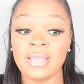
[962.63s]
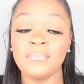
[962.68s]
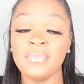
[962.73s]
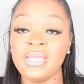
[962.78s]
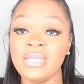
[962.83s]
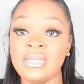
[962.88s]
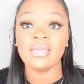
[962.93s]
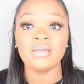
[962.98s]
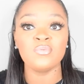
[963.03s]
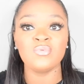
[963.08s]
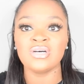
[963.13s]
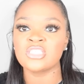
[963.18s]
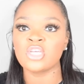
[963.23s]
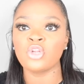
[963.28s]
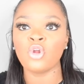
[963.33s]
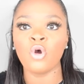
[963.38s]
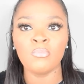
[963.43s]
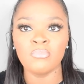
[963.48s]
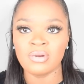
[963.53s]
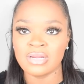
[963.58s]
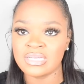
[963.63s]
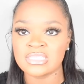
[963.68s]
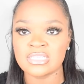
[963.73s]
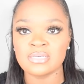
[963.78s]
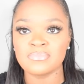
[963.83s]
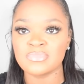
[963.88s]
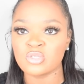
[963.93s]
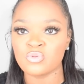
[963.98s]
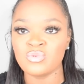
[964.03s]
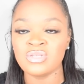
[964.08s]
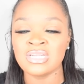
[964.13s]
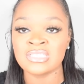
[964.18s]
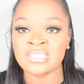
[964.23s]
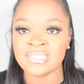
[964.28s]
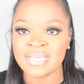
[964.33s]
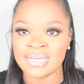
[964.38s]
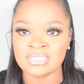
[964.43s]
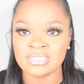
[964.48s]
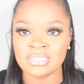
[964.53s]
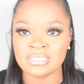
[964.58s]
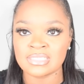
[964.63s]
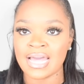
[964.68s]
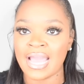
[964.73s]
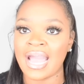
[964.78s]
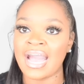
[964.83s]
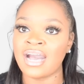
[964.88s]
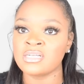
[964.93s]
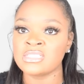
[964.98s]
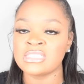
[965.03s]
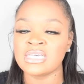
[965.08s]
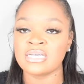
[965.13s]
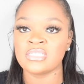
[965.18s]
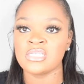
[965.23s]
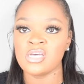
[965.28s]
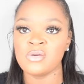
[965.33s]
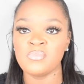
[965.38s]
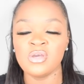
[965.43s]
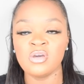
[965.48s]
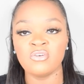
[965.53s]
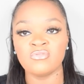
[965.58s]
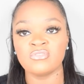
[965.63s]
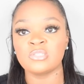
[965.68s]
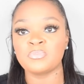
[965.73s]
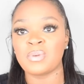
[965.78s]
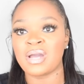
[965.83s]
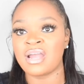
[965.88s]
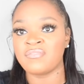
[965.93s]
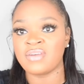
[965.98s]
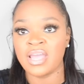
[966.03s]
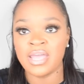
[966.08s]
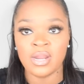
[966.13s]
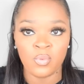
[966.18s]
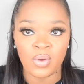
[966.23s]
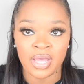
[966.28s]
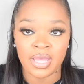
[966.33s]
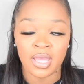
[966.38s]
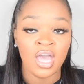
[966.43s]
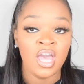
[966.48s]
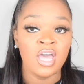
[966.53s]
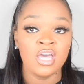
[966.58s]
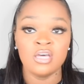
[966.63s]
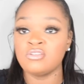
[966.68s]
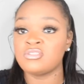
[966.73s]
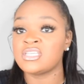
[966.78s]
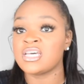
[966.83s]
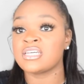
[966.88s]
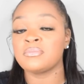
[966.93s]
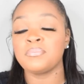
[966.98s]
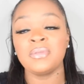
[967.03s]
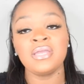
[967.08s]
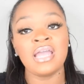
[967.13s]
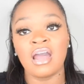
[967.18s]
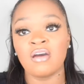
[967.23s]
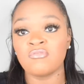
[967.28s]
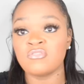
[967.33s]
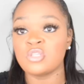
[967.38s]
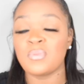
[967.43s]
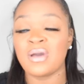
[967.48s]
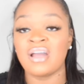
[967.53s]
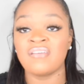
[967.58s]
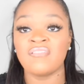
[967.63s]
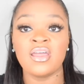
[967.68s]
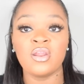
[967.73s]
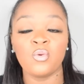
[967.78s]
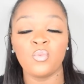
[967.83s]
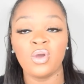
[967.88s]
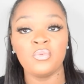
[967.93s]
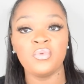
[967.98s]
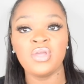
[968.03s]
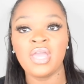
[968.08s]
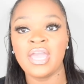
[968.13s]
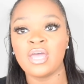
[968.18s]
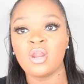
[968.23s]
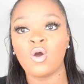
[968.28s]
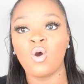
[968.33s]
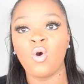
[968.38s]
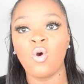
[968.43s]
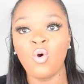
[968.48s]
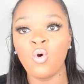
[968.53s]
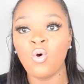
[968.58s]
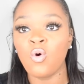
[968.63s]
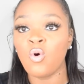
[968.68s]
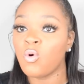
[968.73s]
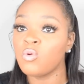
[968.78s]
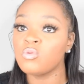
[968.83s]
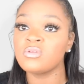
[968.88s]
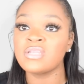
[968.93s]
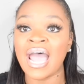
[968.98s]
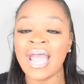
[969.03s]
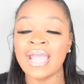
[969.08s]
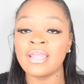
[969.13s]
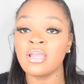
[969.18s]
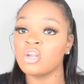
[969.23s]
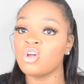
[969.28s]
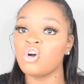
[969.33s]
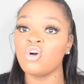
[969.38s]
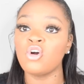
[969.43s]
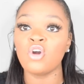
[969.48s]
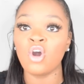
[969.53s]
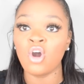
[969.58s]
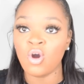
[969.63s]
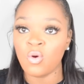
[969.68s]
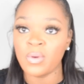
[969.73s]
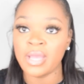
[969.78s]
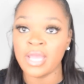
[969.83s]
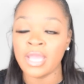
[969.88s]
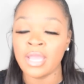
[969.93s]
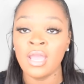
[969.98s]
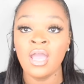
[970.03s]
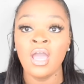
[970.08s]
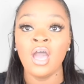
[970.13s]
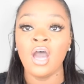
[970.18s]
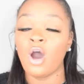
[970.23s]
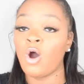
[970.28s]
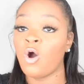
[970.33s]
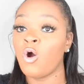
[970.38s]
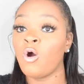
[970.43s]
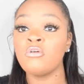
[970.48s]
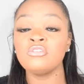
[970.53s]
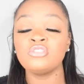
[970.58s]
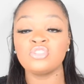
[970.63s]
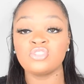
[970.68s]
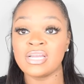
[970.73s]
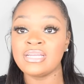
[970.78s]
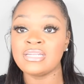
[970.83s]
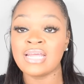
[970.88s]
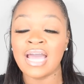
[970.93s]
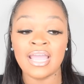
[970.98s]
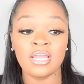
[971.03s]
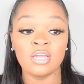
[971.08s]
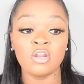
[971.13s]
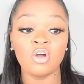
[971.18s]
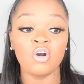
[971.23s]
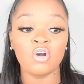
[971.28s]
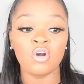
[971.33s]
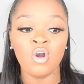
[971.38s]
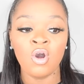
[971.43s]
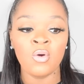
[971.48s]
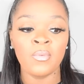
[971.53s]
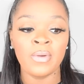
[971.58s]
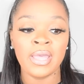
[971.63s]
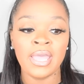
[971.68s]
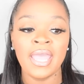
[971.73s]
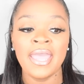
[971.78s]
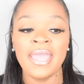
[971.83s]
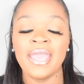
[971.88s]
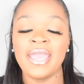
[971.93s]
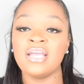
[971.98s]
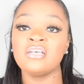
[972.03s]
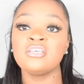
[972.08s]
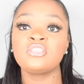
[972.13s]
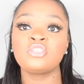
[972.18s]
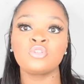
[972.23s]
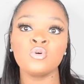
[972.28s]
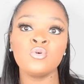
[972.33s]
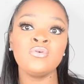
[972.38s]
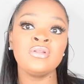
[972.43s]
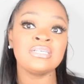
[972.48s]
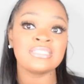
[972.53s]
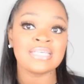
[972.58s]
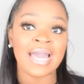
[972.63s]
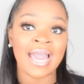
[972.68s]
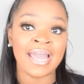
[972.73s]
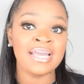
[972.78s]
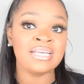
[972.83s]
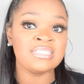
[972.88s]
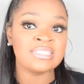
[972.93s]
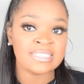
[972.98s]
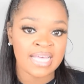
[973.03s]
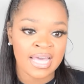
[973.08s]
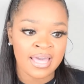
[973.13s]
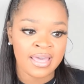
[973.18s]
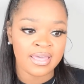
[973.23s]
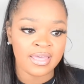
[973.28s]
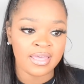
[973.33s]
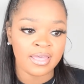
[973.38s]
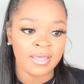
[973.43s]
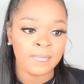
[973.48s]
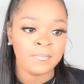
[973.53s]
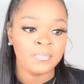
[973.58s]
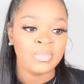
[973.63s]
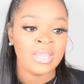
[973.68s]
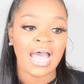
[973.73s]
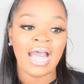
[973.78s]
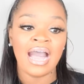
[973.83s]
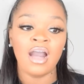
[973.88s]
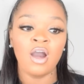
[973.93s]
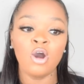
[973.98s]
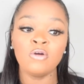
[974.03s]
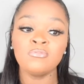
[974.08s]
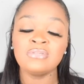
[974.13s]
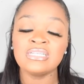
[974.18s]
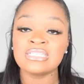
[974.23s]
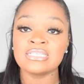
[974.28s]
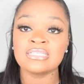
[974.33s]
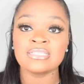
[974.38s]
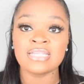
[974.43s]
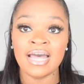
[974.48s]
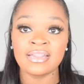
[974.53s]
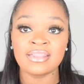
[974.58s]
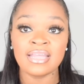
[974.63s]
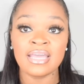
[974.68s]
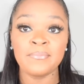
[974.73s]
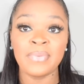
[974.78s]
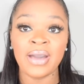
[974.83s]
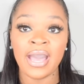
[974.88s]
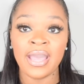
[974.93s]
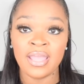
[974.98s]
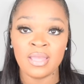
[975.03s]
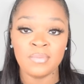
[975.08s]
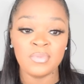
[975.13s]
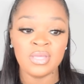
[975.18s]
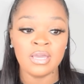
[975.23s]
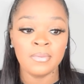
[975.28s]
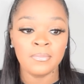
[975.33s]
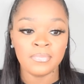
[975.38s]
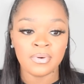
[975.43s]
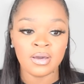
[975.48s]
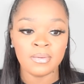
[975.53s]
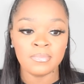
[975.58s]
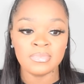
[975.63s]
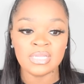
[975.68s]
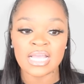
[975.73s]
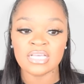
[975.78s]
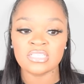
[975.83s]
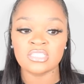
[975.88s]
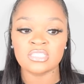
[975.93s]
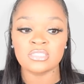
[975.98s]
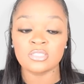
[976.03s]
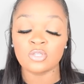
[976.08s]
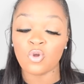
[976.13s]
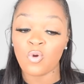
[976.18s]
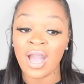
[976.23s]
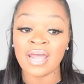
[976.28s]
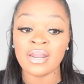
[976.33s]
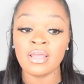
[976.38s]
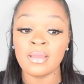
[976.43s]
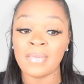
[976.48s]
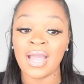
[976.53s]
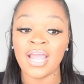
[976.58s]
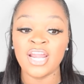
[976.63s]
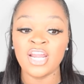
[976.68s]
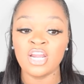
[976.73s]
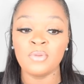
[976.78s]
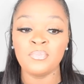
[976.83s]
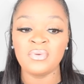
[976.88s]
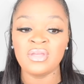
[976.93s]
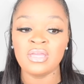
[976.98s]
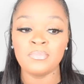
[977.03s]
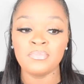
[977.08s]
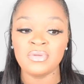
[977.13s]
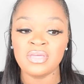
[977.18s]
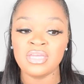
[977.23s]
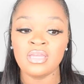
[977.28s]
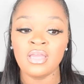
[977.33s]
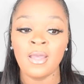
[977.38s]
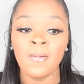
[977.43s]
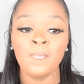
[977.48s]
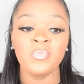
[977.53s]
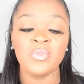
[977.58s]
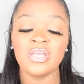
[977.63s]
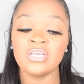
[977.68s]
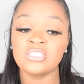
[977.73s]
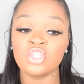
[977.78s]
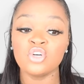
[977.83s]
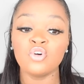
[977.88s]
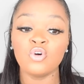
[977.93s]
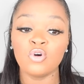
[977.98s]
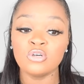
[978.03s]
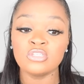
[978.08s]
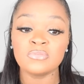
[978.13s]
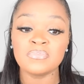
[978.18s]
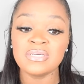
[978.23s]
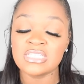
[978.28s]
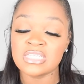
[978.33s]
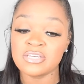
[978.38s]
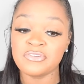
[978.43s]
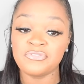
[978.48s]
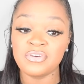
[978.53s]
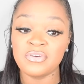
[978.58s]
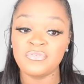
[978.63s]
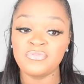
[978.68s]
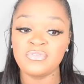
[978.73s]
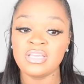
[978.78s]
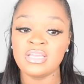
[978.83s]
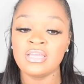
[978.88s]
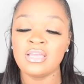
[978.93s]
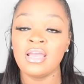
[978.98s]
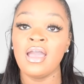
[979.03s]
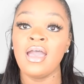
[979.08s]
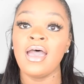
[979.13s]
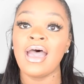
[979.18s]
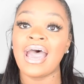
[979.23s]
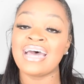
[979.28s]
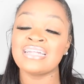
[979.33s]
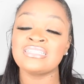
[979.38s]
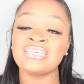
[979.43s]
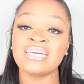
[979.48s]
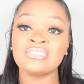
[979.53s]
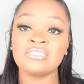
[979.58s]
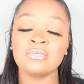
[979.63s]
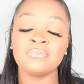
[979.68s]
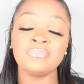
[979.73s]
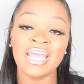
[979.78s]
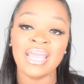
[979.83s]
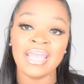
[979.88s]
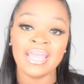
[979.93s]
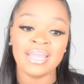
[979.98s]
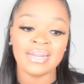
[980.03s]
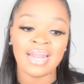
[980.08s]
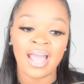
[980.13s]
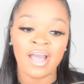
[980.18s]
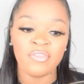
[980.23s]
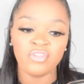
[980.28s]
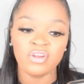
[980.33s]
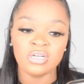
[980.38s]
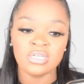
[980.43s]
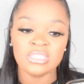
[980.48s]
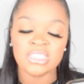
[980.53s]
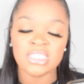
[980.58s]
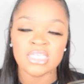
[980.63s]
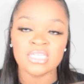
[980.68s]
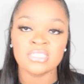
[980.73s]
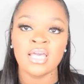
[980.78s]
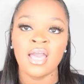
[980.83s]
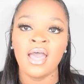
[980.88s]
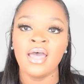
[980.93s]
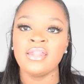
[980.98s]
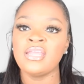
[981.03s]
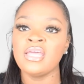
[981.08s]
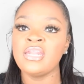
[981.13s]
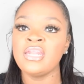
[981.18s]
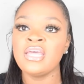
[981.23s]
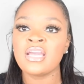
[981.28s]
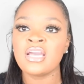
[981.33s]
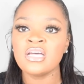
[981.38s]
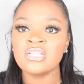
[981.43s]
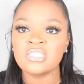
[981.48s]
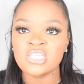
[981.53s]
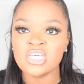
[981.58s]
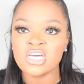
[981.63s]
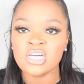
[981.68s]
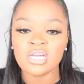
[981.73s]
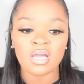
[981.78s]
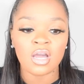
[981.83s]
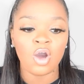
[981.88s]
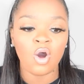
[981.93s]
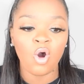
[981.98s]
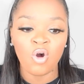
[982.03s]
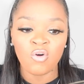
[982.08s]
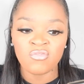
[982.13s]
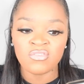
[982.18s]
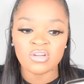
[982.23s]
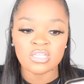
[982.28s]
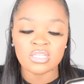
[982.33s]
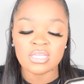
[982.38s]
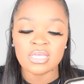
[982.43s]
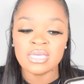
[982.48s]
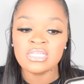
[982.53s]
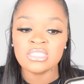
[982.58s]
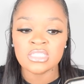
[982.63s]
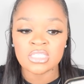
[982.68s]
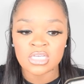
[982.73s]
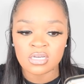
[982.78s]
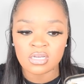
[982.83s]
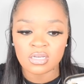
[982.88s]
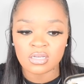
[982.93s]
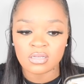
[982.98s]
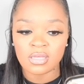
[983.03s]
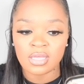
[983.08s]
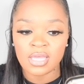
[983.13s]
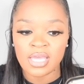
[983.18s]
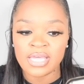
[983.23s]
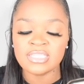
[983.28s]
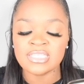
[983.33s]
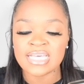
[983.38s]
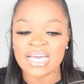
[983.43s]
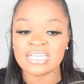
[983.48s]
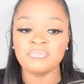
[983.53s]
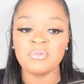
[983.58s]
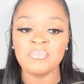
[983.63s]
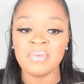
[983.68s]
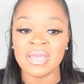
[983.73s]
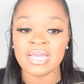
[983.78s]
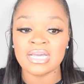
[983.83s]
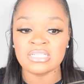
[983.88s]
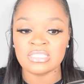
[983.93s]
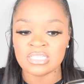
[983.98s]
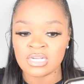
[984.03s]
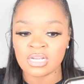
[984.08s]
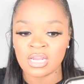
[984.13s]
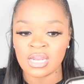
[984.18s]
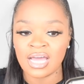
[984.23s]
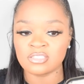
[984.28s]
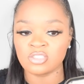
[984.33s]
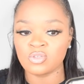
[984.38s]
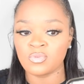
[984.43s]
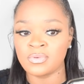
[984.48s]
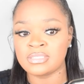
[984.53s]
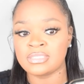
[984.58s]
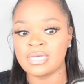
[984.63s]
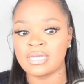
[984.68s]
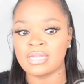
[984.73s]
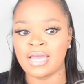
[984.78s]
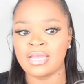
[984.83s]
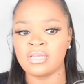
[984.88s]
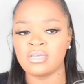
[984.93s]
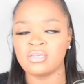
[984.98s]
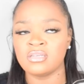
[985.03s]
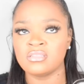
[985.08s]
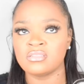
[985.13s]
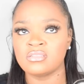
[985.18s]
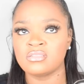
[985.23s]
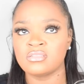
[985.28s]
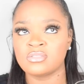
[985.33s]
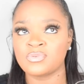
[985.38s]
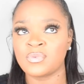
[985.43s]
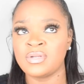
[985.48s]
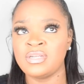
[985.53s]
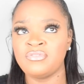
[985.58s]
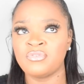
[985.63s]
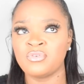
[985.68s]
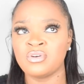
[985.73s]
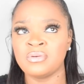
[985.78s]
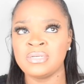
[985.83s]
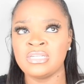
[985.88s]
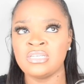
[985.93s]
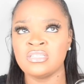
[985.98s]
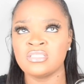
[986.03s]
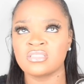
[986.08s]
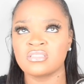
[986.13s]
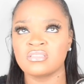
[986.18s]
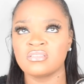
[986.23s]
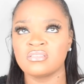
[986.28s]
meaning it wasn't no breaks in between us texting. It's like, I'll text him, he'll respond right away. He'll text me, I'll respond right away. We had a whole dialogue going, a whole straight dialogue going. And soon as I said, I hope this is not that Bahamian bum that squatted in my Airbnb and still owes me $10.50, I text him that at 9:36. The nigga took over, he texted me back at 10 o'clock. So what's that, like 24 minutes?